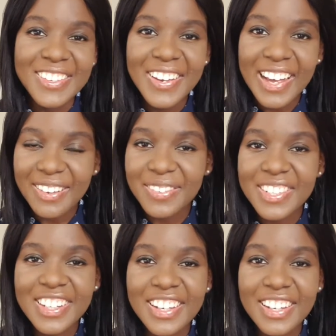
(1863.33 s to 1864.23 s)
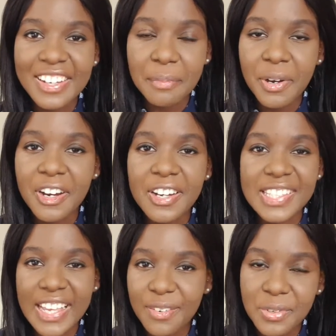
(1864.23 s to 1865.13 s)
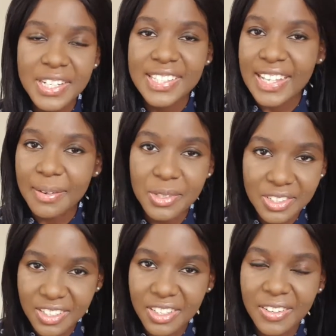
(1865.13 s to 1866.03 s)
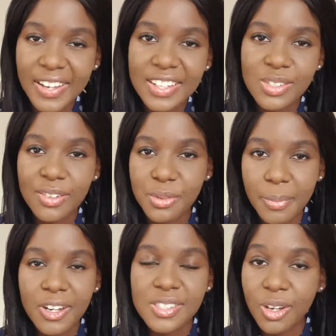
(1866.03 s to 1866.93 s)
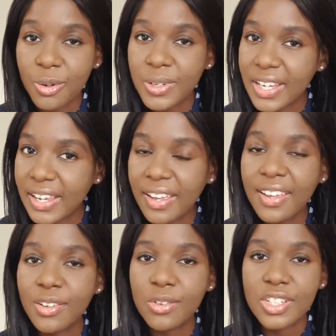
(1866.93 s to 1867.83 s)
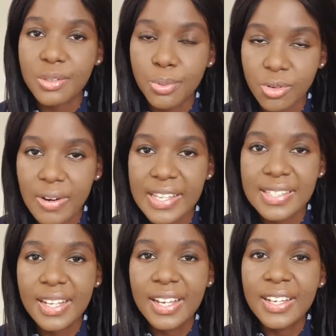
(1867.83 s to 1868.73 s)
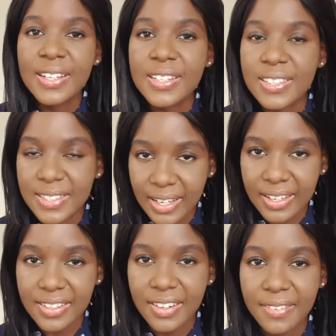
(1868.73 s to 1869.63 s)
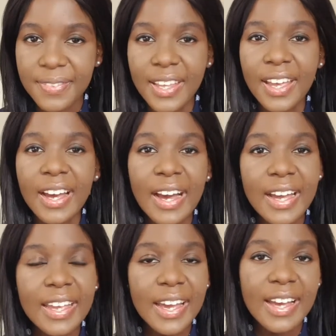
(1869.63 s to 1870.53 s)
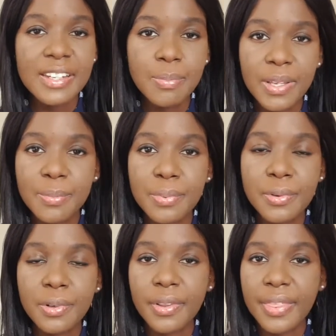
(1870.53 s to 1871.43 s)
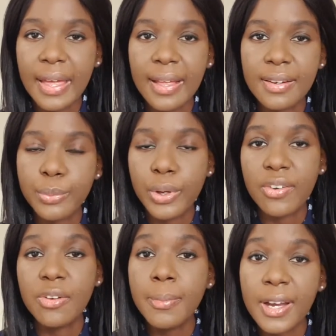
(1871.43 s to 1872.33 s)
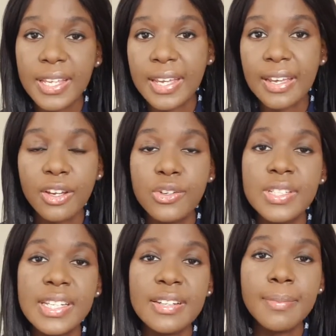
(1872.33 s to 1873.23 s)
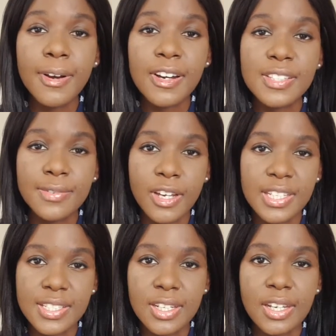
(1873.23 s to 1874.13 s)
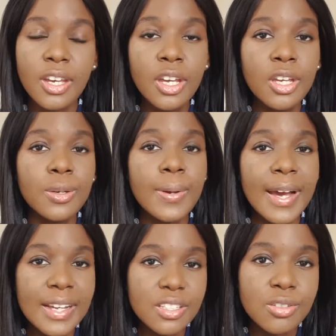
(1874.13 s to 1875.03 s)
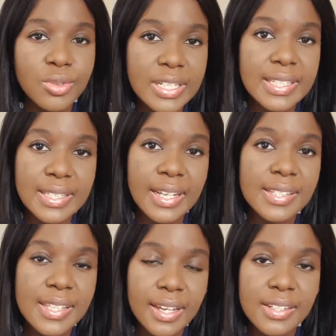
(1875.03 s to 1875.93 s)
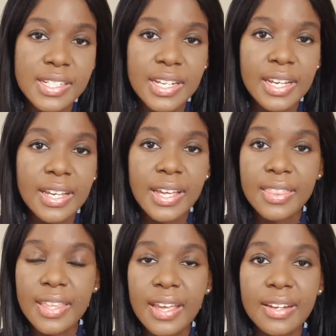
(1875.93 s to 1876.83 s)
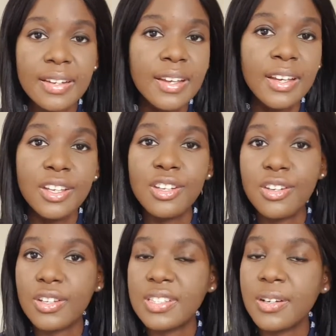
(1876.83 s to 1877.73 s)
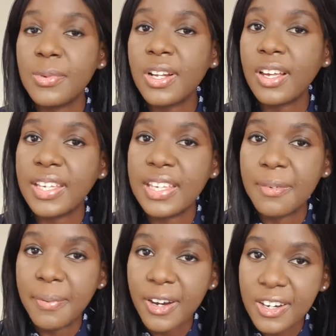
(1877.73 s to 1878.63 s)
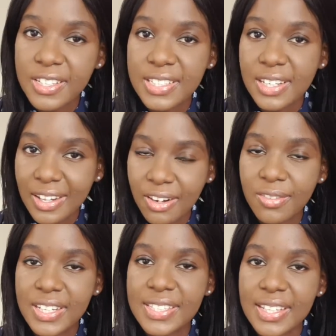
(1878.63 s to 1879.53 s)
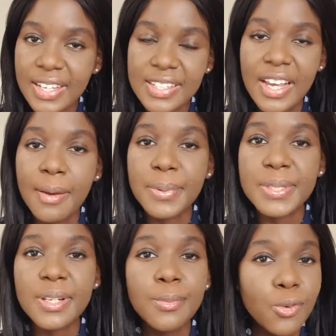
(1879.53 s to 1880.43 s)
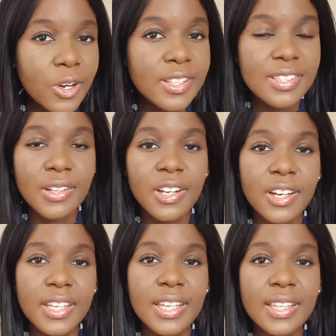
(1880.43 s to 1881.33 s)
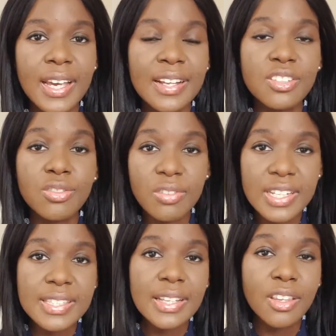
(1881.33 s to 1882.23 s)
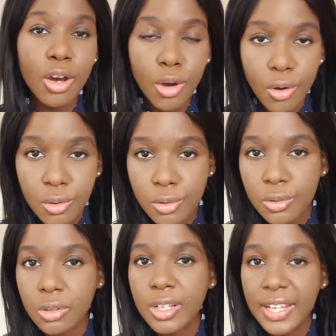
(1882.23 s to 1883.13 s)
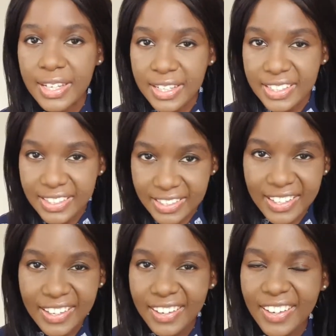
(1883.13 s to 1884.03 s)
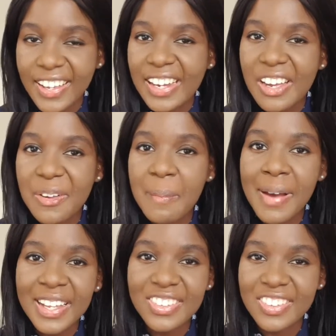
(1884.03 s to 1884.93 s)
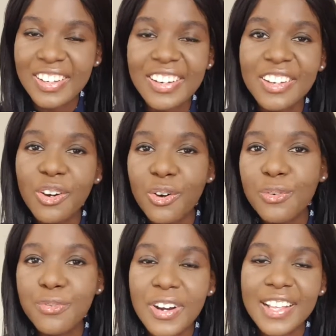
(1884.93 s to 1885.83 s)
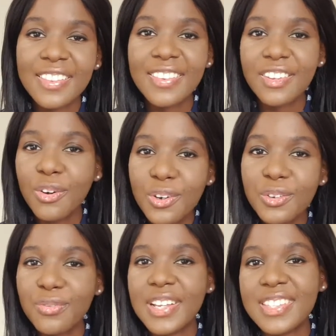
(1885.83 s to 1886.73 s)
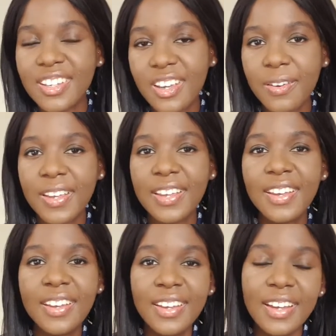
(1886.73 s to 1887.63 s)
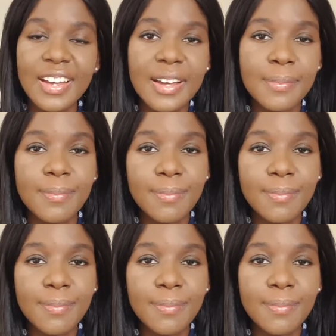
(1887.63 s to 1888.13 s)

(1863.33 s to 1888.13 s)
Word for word: you have to pass every exam you do and you have to pass the whole year in order to progress to second year. I had people that were in my year who didn't pass first year, who had to resit second year, and then, you know, some were lucky and passed that resit, but some weren't so lucky and they had to resit the whole year. Now imagine your whole friends, all your friends are going, um,